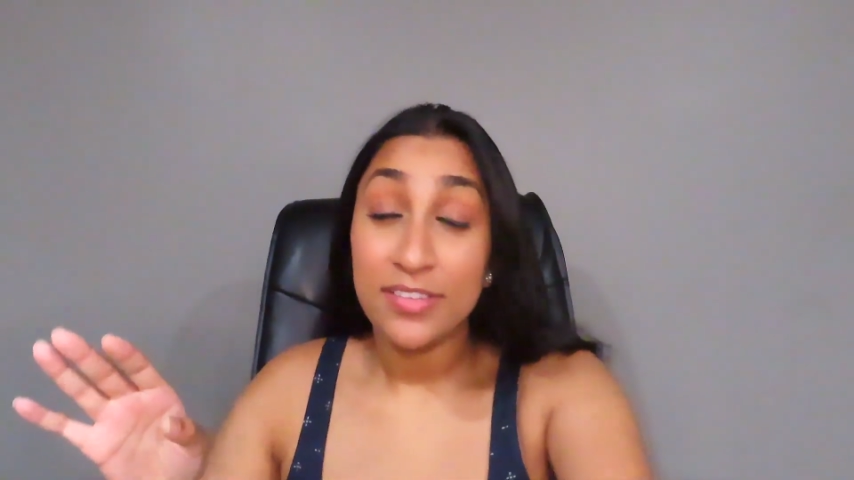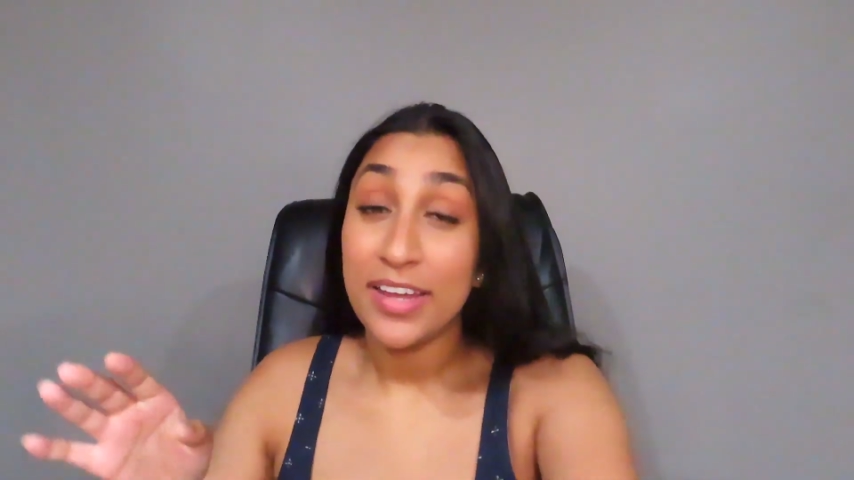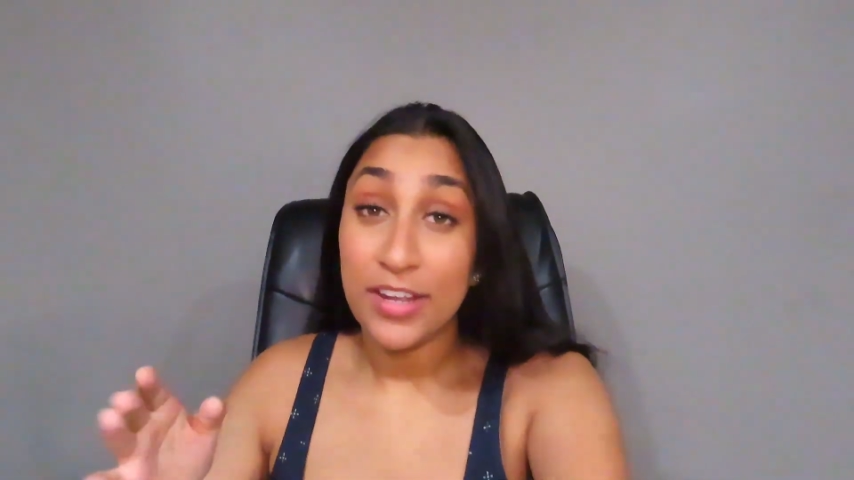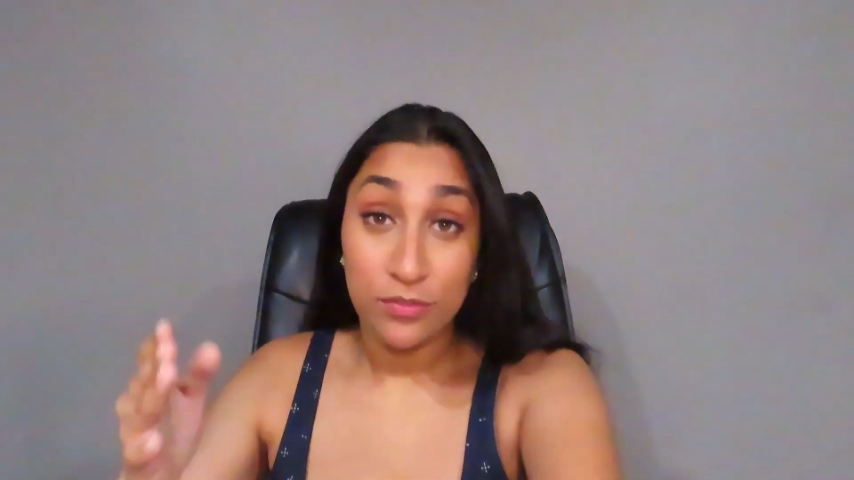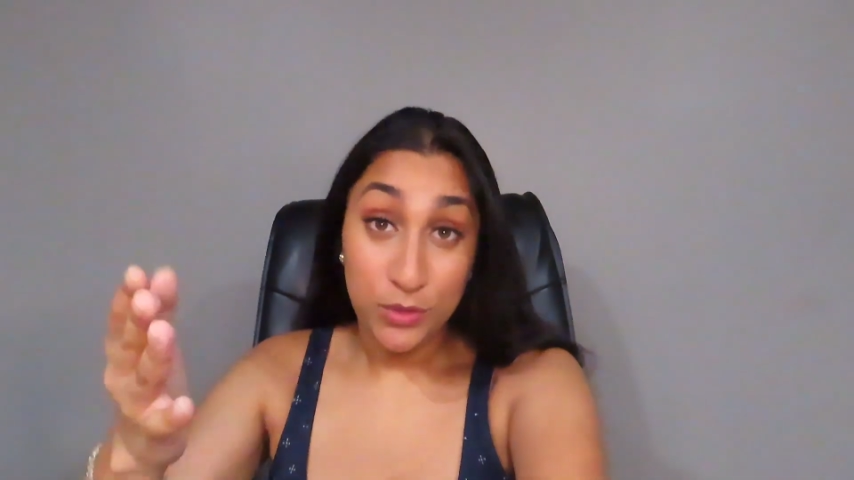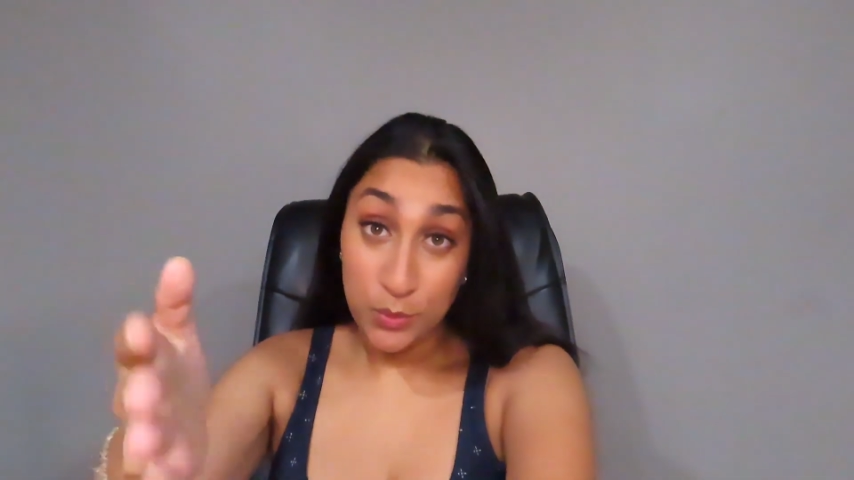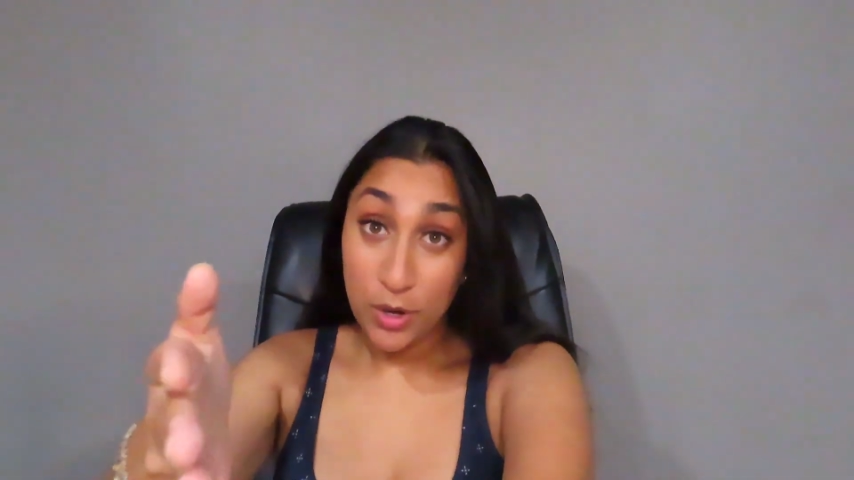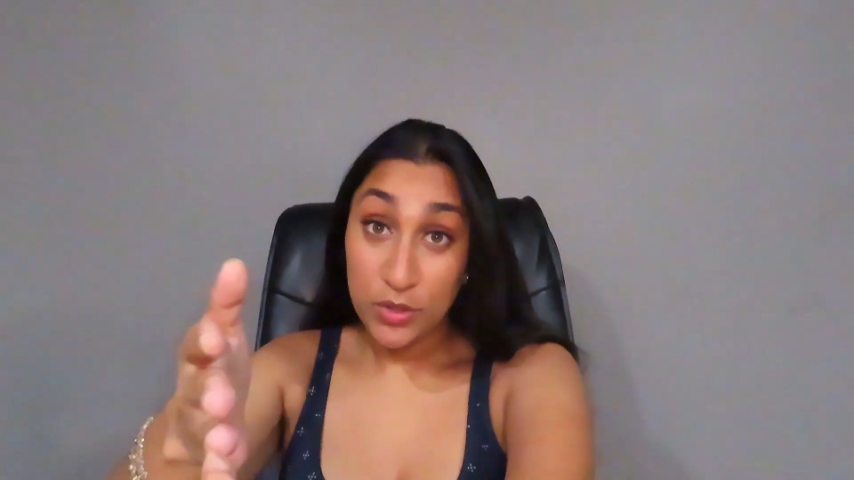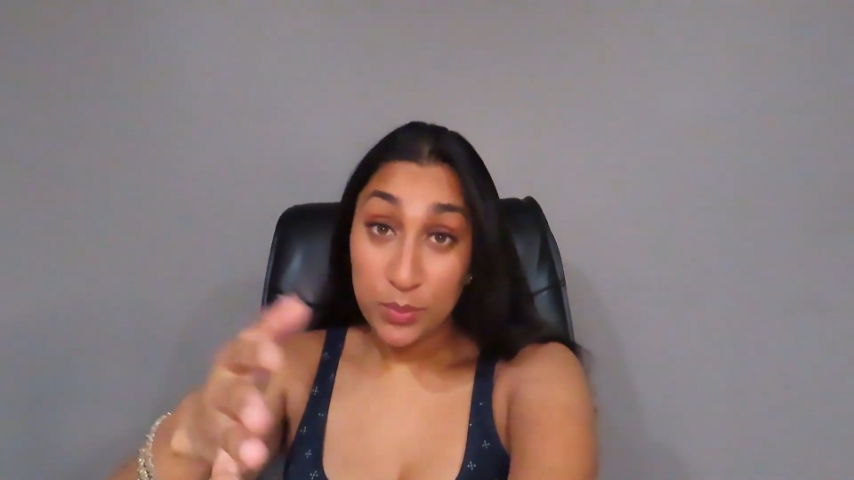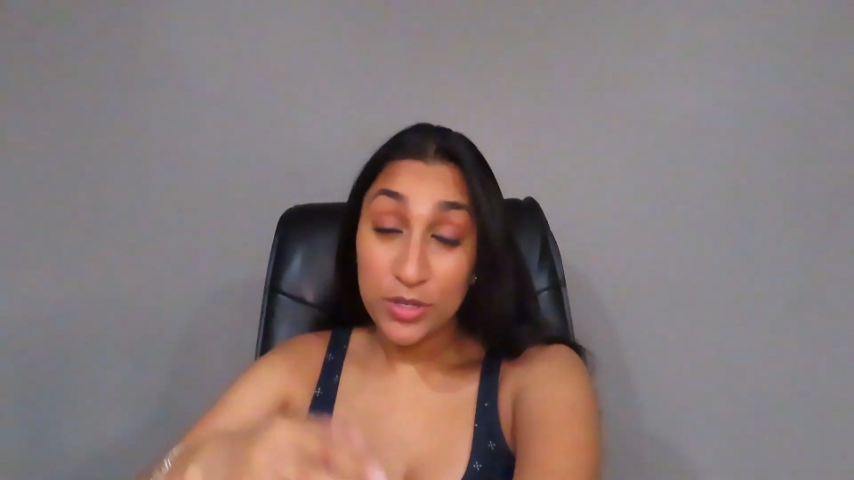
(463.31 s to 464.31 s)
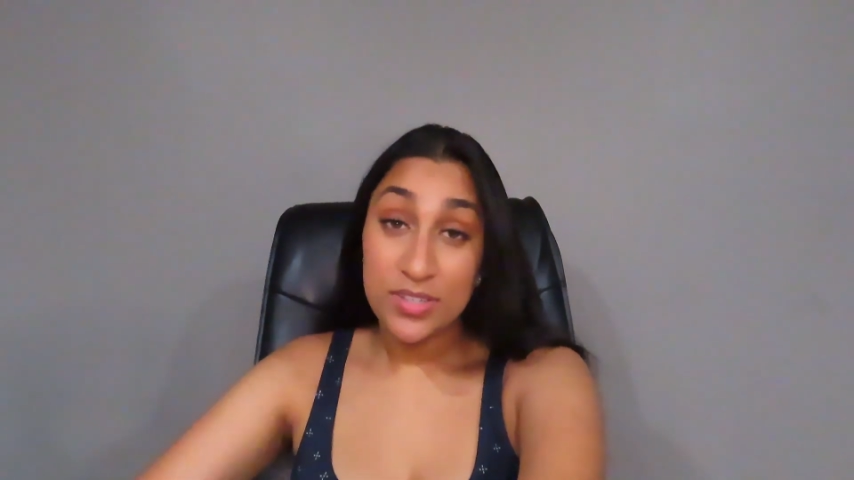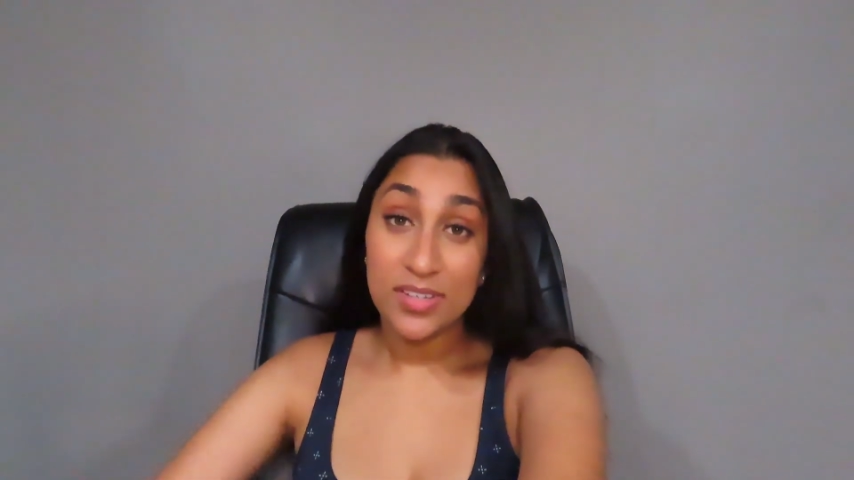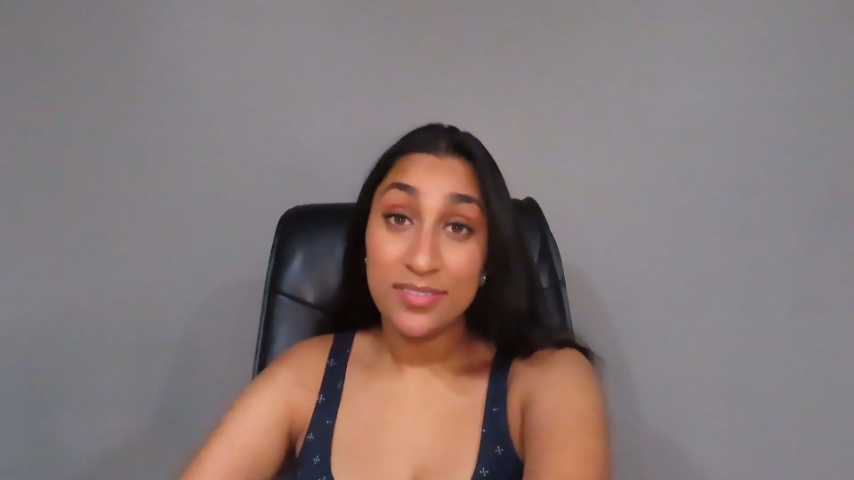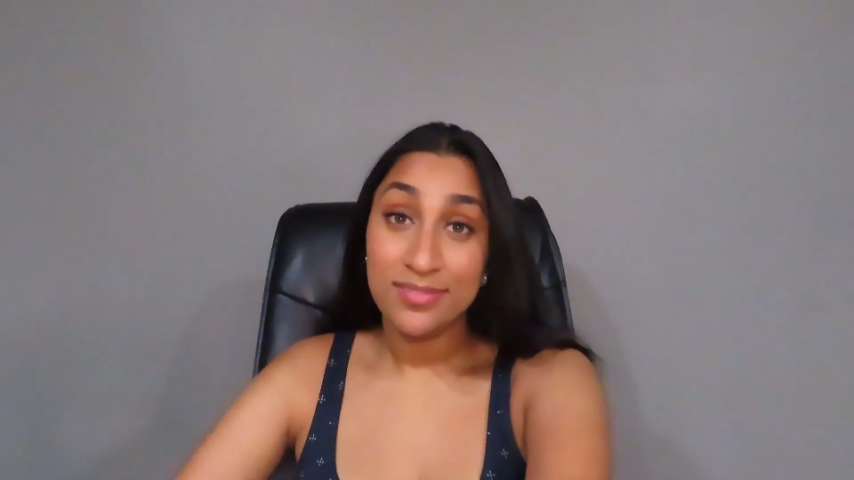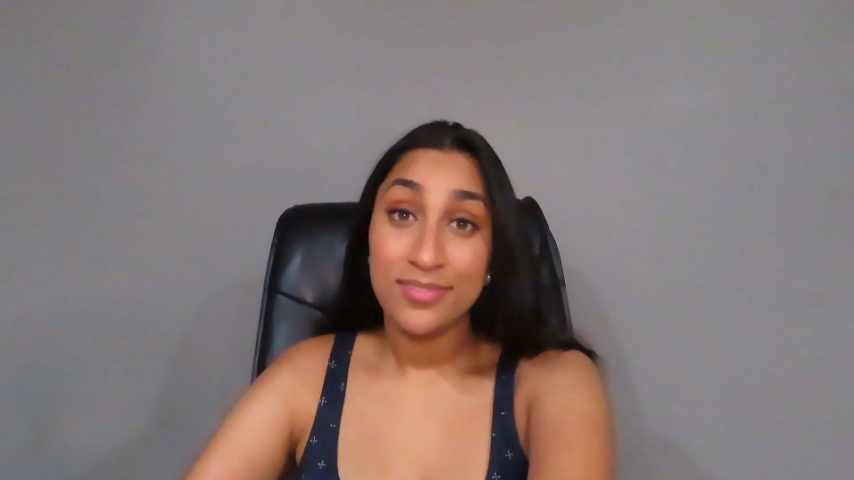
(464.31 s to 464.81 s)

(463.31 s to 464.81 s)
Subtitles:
that if you are the person